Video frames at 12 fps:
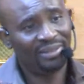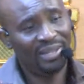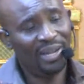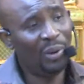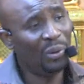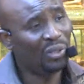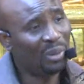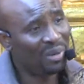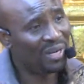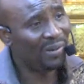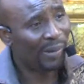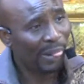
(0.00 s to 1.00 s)
Hello,
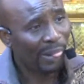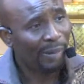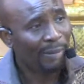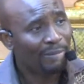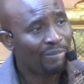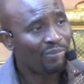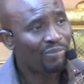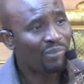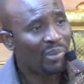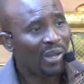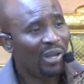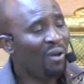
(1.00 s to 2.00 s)
somebody.
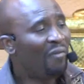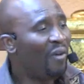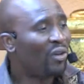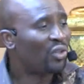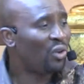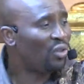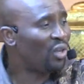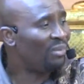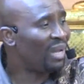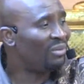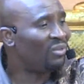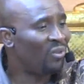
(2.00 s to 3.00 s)
You know, folks,
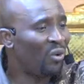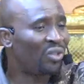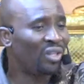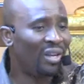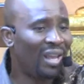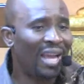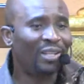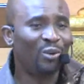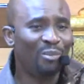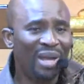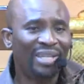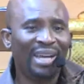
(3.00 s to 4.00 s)
sometimes folks like to
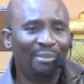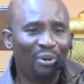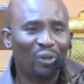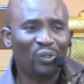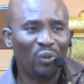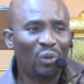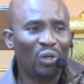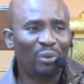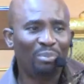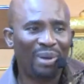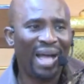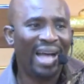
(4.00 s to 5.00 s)
make their boss look
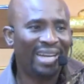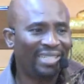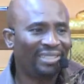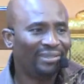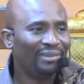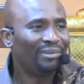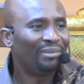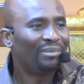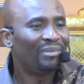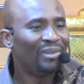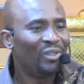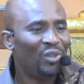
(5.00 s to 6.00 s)
bad
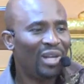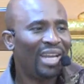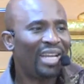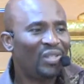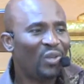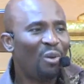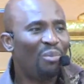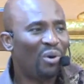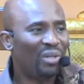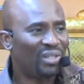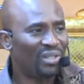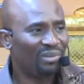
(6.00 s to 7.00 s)
so they can score
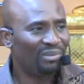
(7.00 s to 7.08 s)
points.